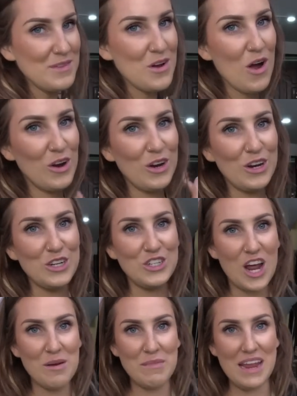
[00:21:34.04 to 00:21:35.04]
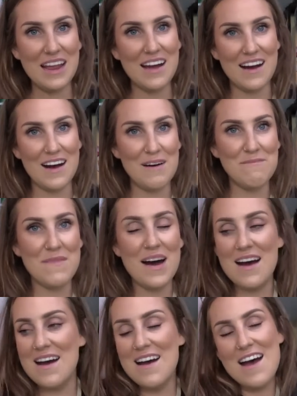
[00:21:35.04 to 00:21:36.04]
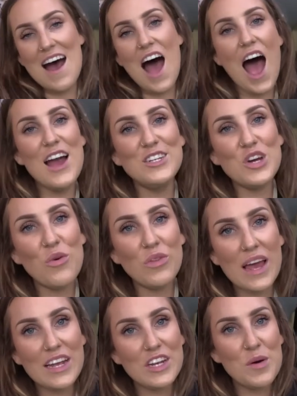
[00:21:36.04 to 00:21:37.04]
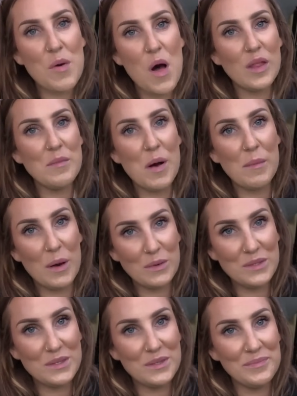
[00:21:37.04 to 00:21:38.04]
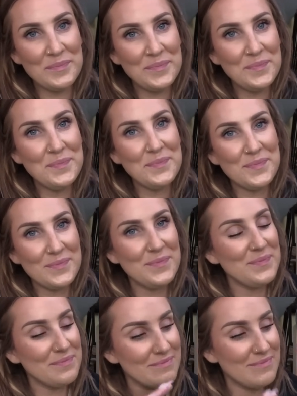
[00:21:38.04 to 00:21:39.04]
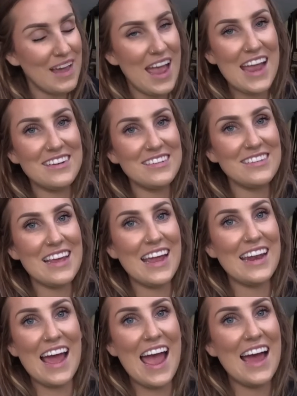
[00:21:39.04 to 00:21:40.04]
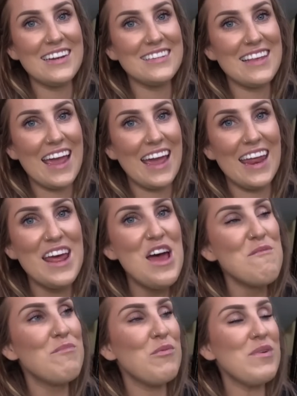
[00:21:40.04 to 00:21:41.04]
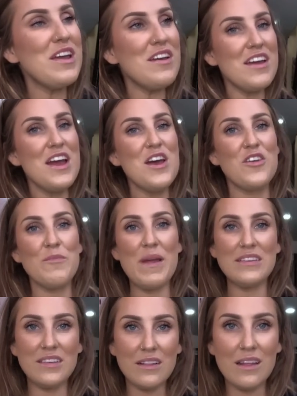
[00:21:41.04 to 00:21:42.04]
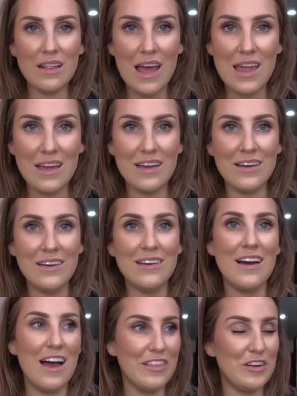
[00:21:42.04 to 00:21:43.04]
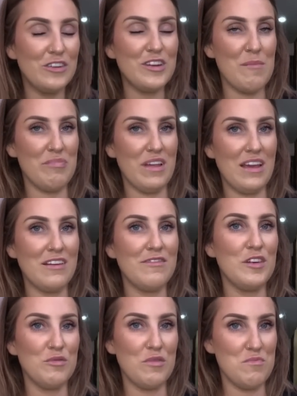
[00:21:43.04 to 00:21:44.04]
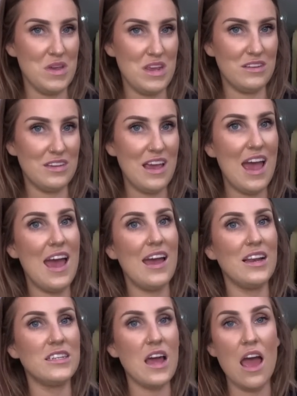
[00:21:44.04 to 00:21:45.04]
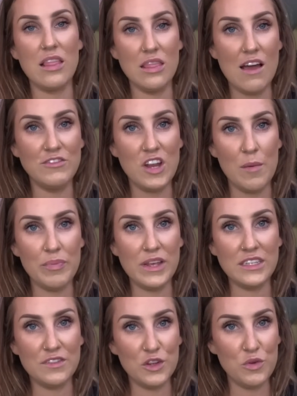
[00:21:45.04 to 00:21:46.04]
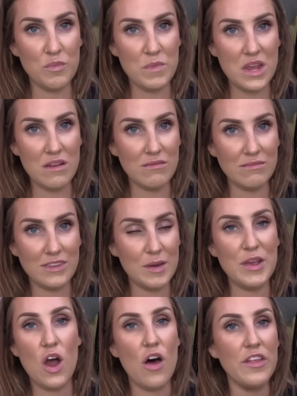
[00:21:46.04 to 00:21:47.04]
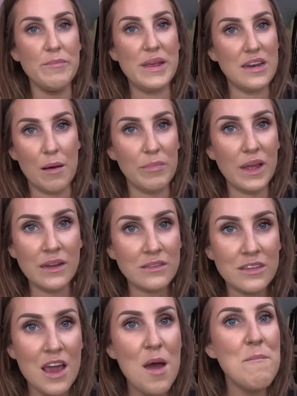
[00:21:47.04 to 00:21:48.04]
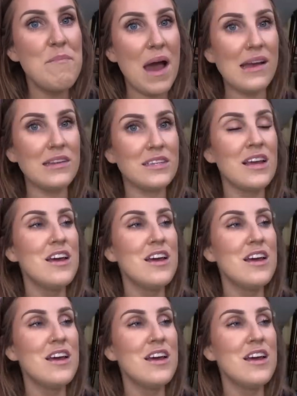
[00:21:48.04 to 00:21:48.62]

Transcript: y'all are gonna shun me. Um, I don't like Nepali momos. I hate to say it. I had to say it, but we—they're basically like a little dumpling filled with meat, and I love dumplings filled with meat. Give me all the meat dumplings, but